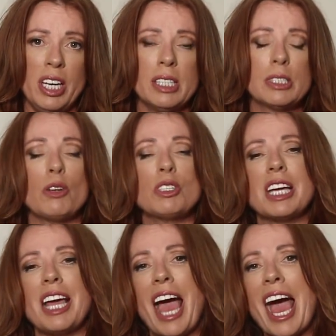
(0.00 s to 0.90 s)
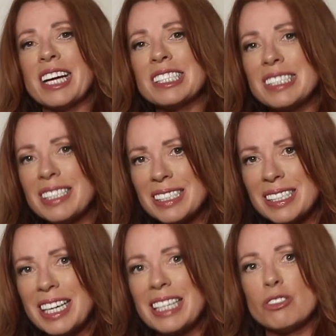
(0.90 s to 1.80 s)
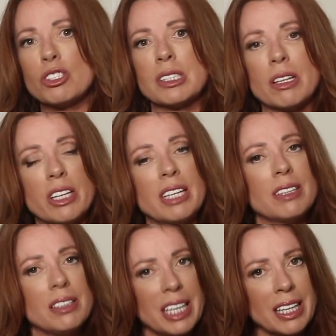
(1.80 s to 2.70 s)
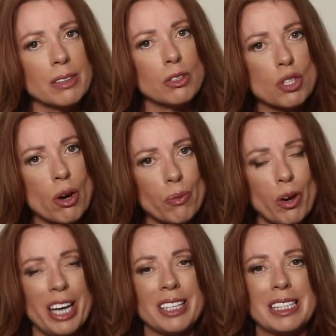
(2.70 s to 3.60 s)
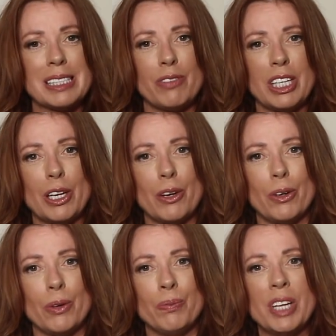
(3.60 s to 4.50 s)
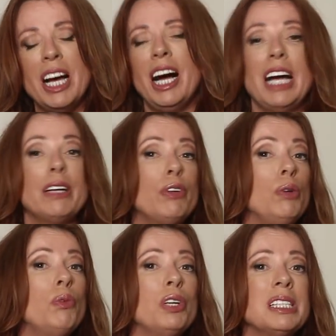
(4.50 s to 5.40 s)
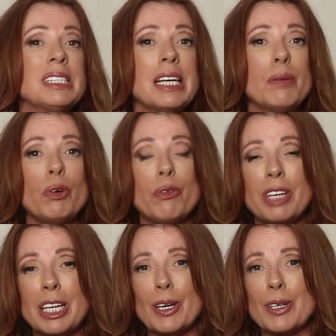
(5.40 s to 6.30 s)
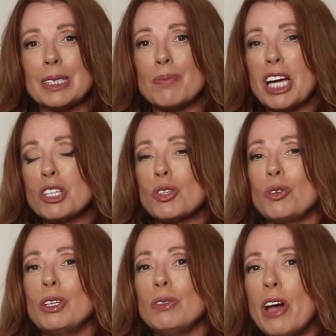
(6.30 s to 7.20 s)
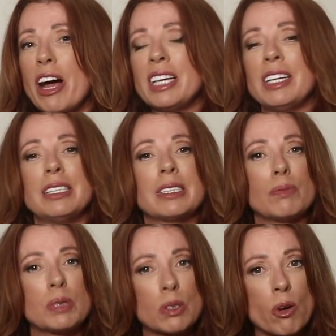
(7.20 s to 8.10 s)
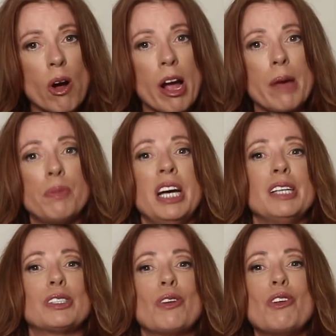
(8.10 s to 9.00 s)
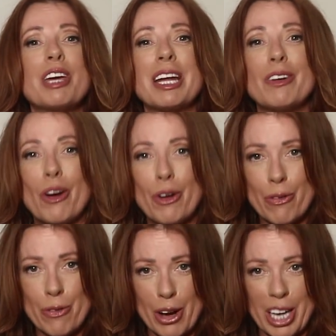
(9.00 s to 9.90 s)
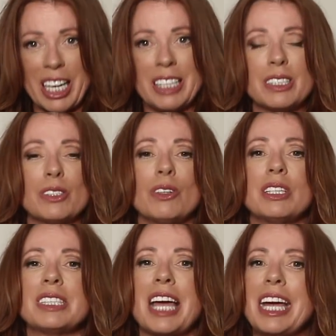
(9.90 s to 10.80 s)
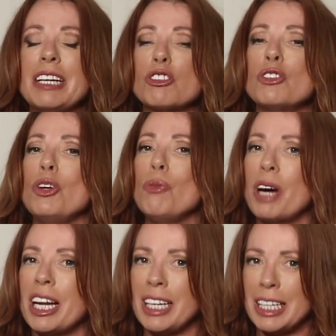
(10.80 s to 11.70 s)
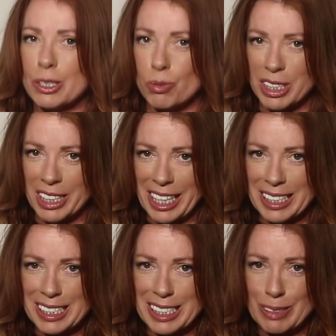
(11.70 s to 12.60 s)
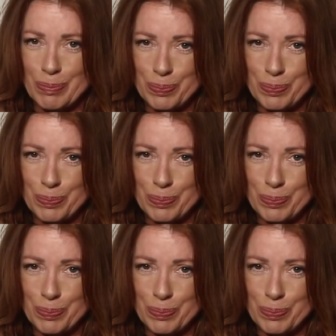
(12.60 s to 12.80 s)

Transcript: So to access these, just click the link at the top right of this video. And if you want to see more videos, make sure you like and subscribe so you get notified as soon as each new one is released.